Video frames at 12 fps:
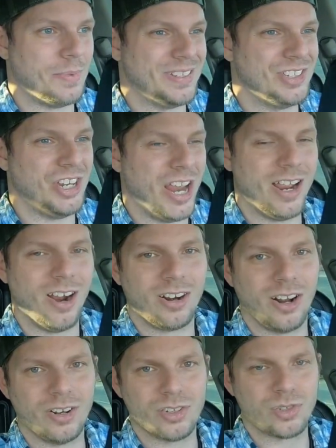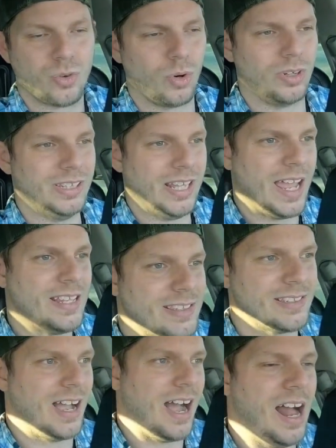That's J R underscore
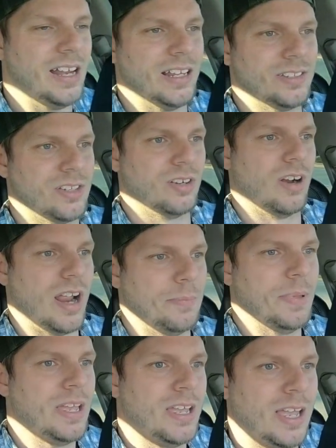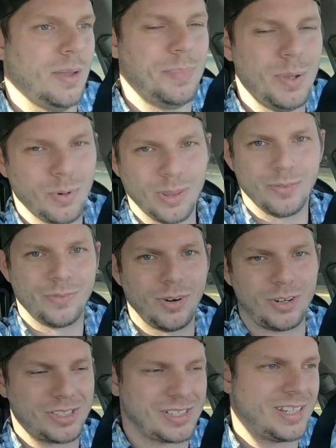lights on Instagram, and be one of the
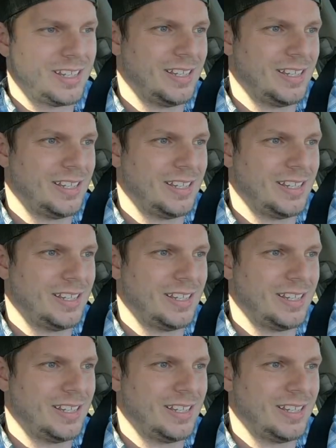first